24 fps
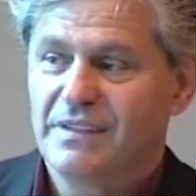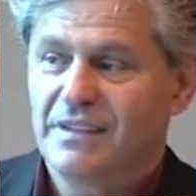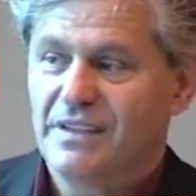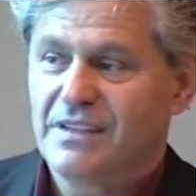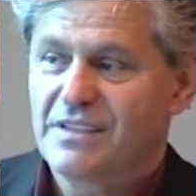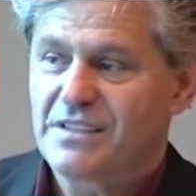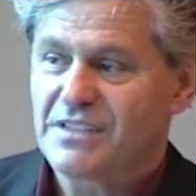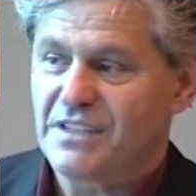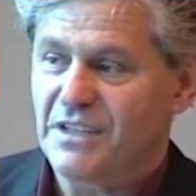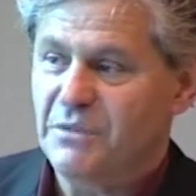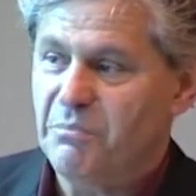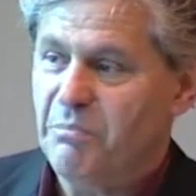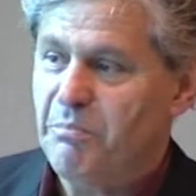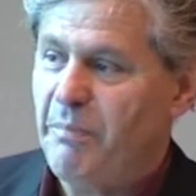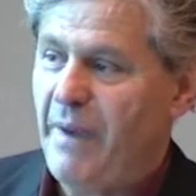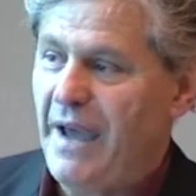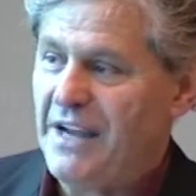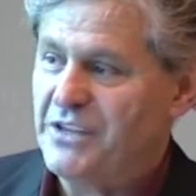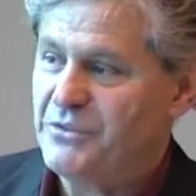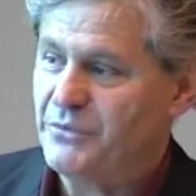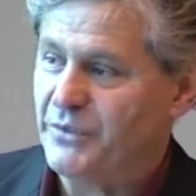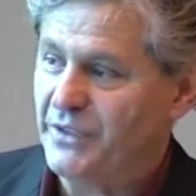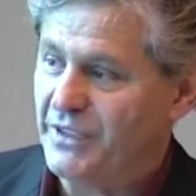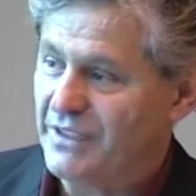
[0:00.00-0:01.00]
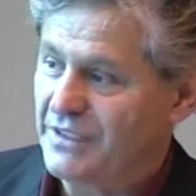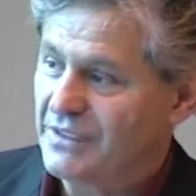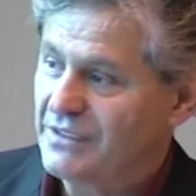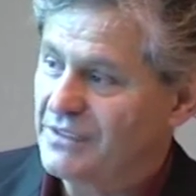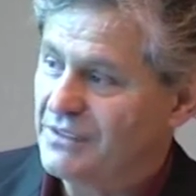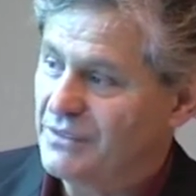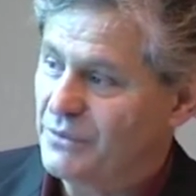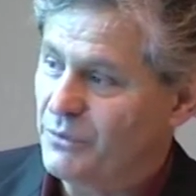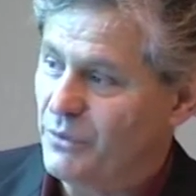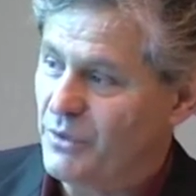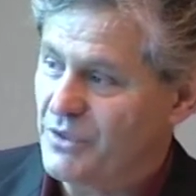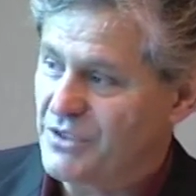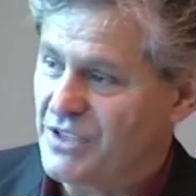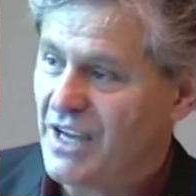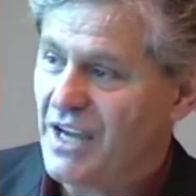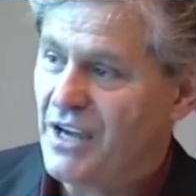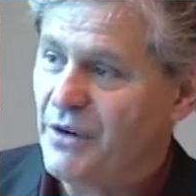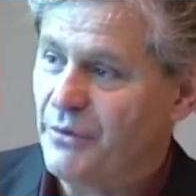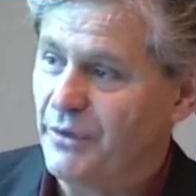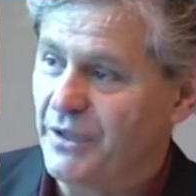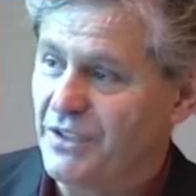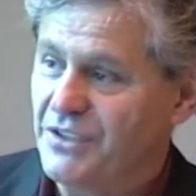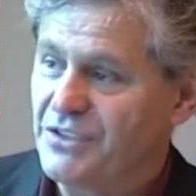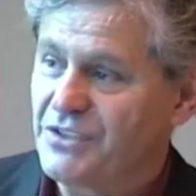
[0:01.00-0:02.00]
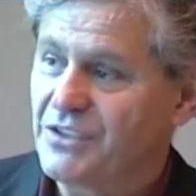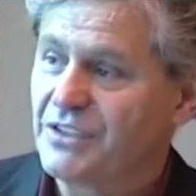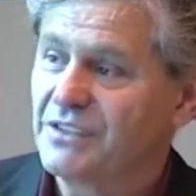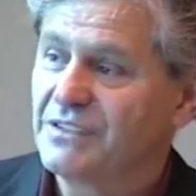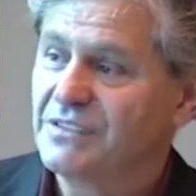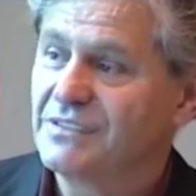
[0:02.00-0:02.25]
Saint Patrick was Irish.